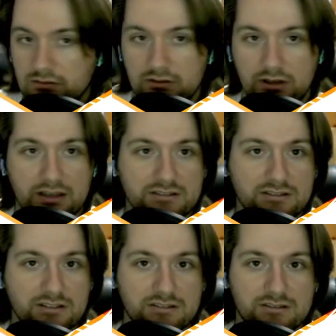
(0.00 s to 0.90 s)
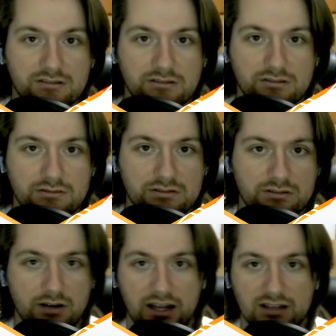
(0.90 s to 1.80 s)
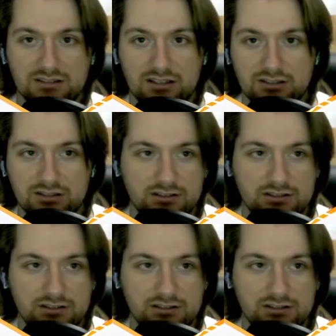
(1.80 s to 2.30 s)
I guess let's use crack station